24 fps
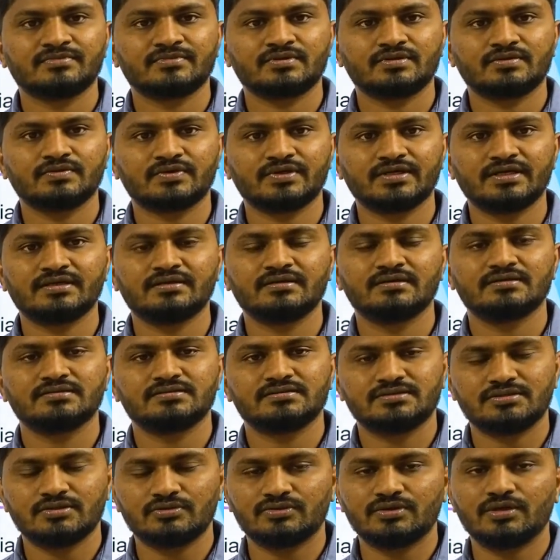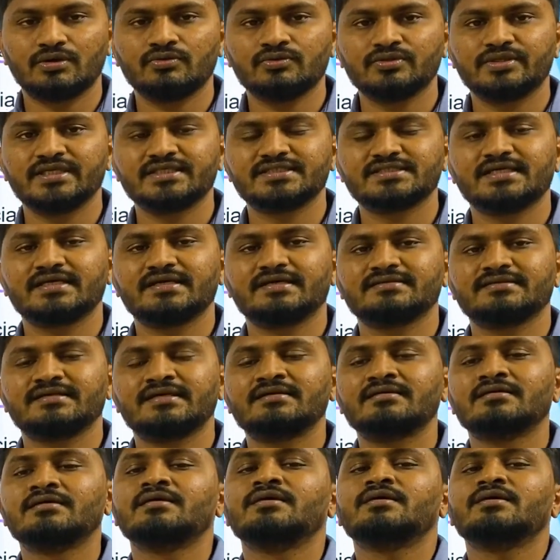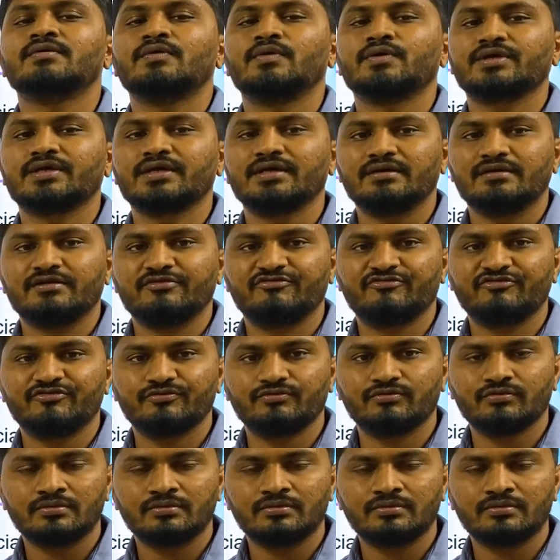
Okay, so now they're saying that okay, if